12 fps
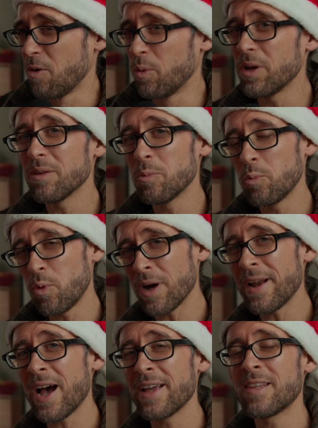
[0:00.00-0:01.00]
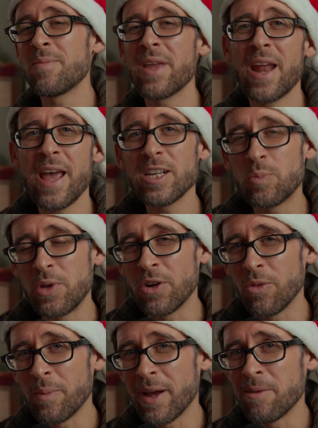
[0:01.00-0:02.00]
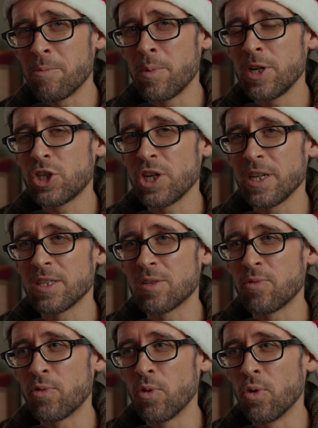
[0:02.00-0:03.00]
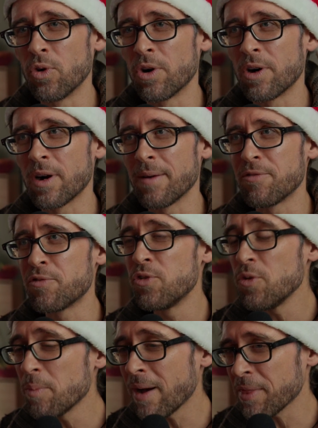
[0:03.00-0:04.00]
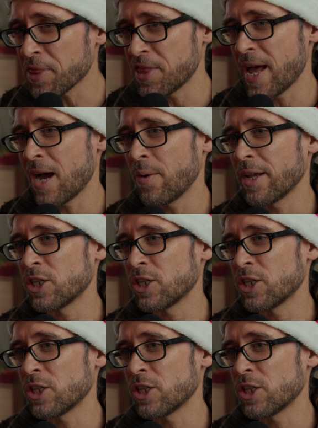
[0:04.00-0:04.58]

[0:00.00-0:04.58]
Well, one item that has been on my wish list for a few months now,